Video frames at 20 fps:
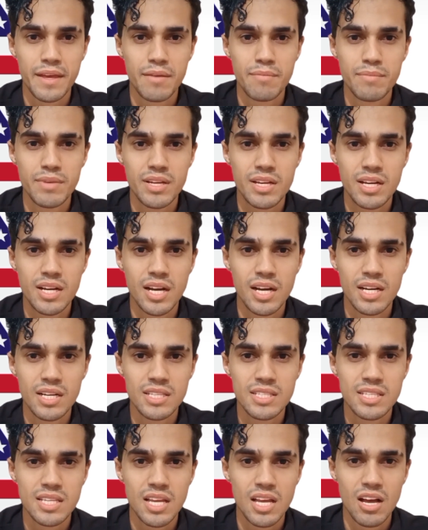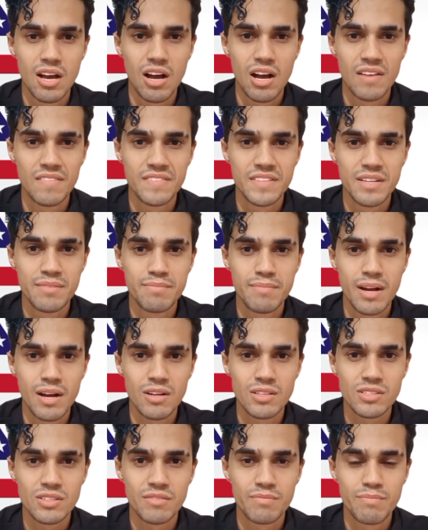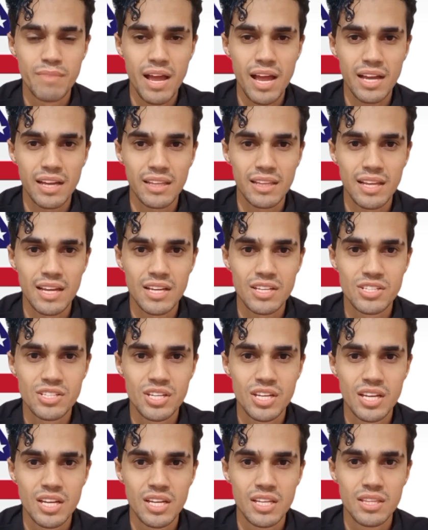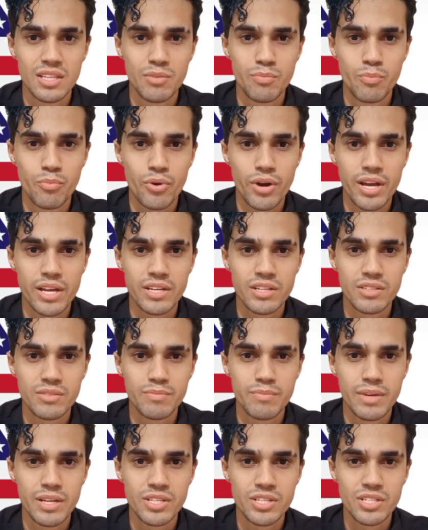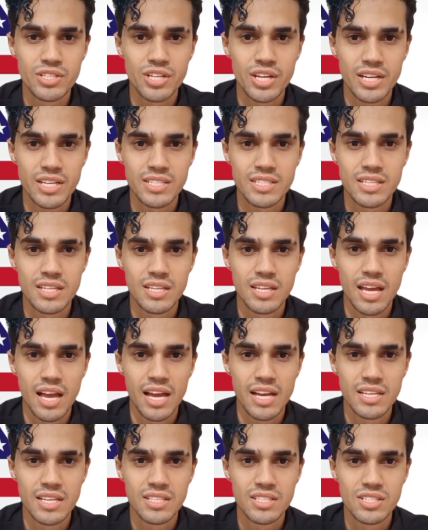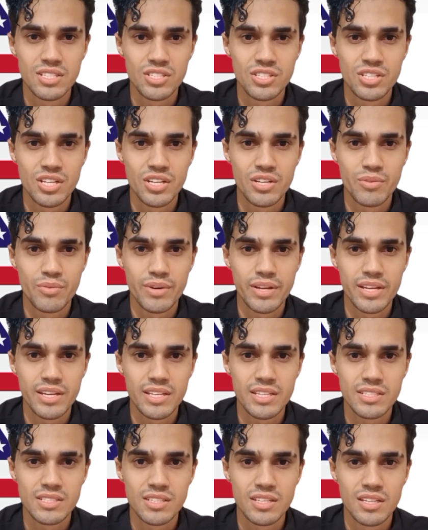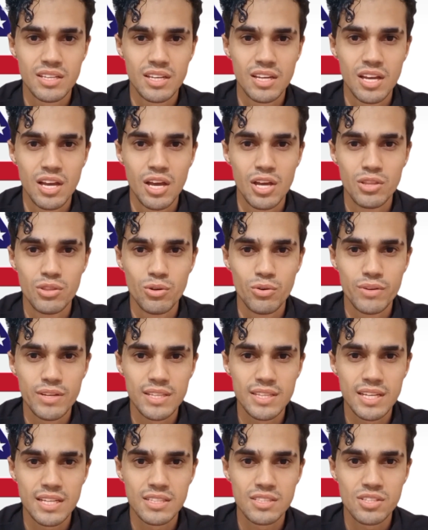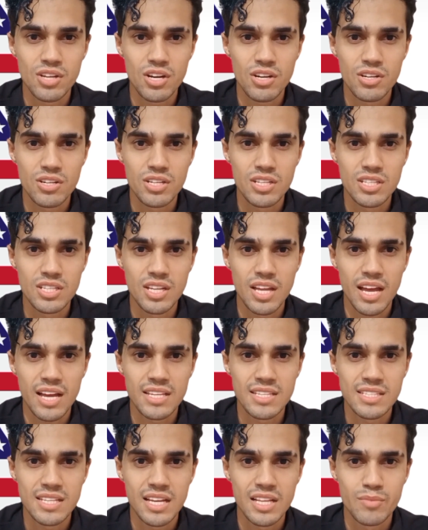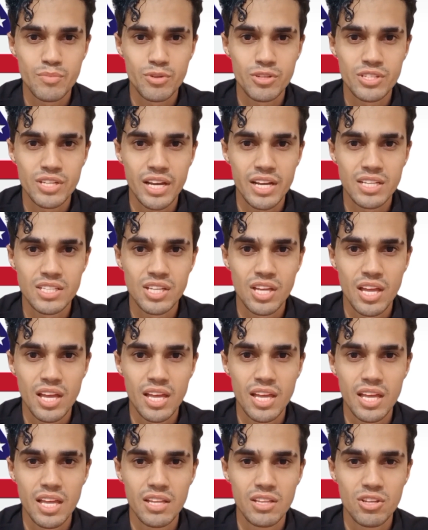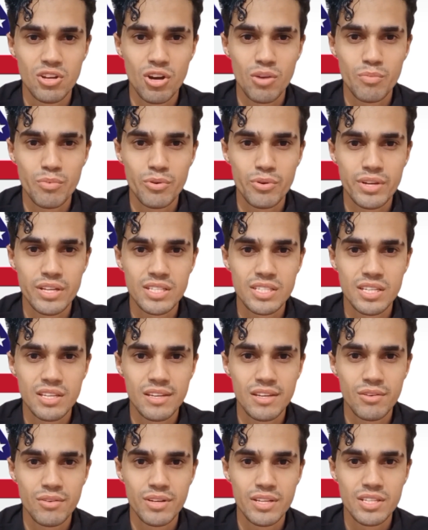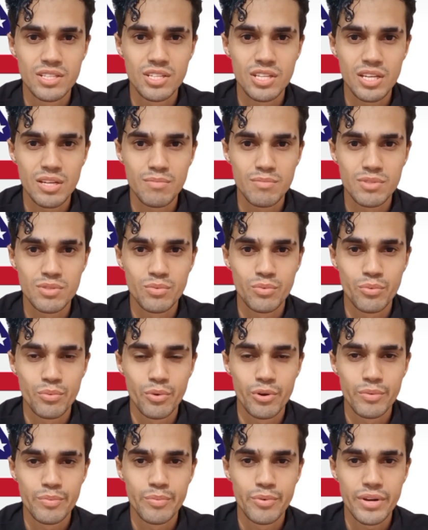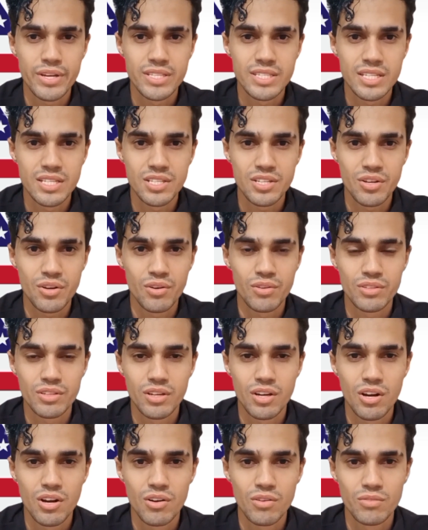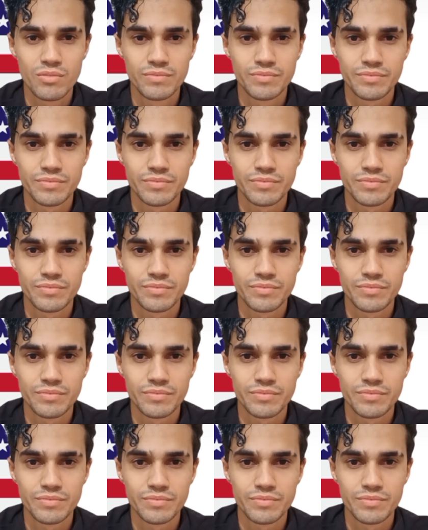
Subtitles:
because of the amount of backlash the brighter merchandise has generated, noting that targeted asset protect and corporate security teams were present on the call.